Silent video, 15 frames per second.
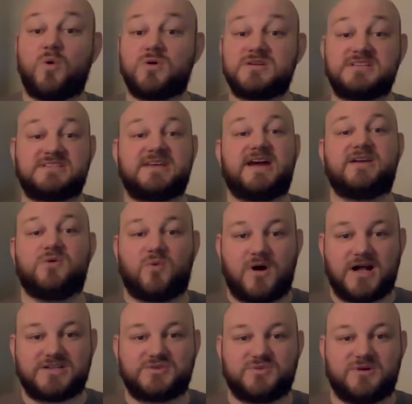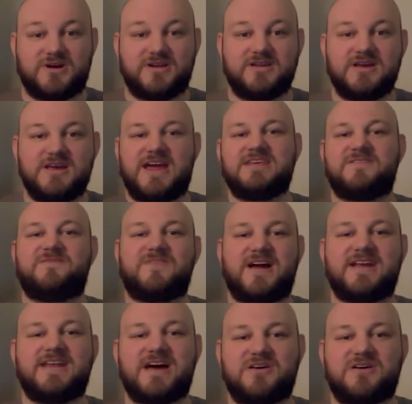or decide to watch one and they find